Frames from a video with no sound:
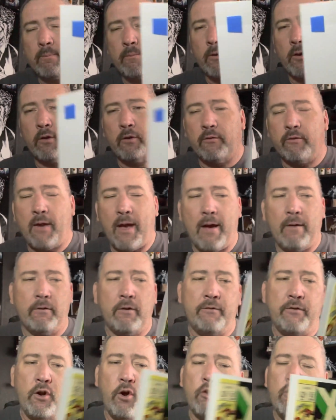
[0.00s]
because if you have
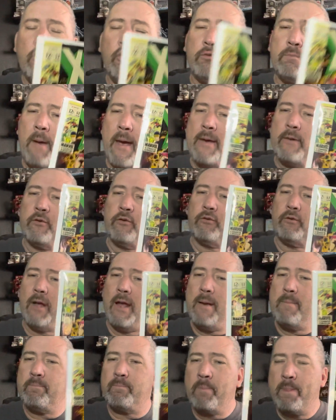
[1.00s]
if you don't use painter's
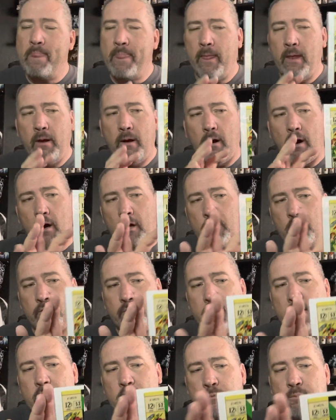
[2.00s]
tape on your
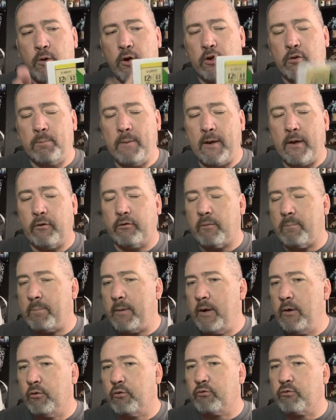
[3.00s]
vintage books because it
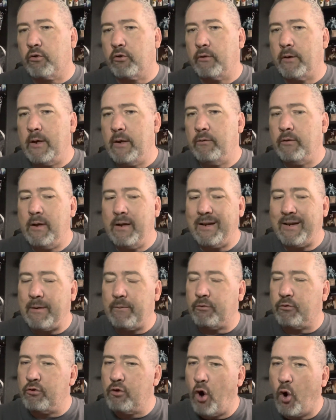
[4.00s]
peels real easy,
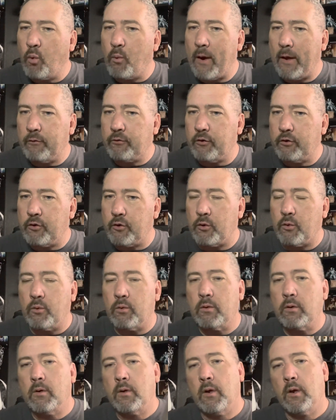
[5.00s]
leaves no residue,
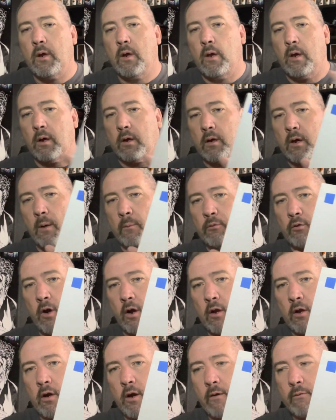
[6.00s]
comes
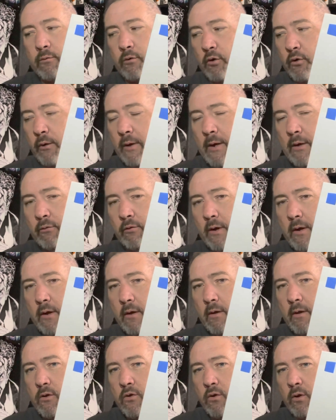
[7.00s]
on and off real easy,
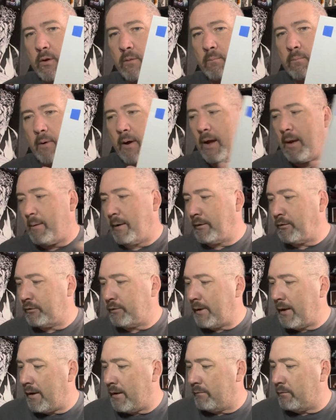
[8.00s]
and you can buy, I just
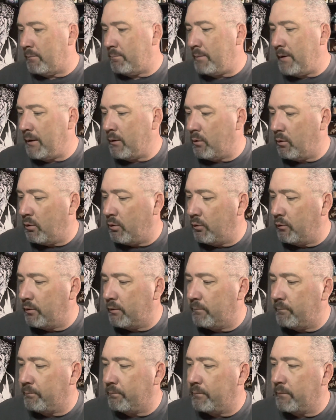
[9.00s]
have a big old
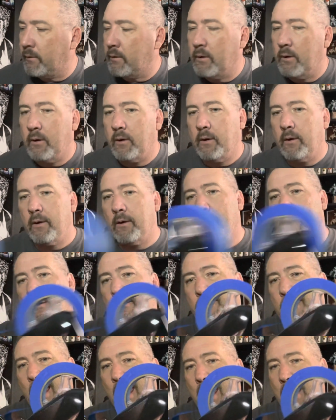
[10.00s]

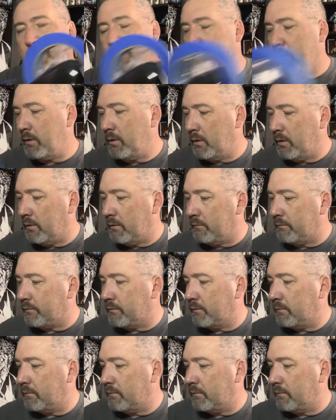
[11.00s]
tape of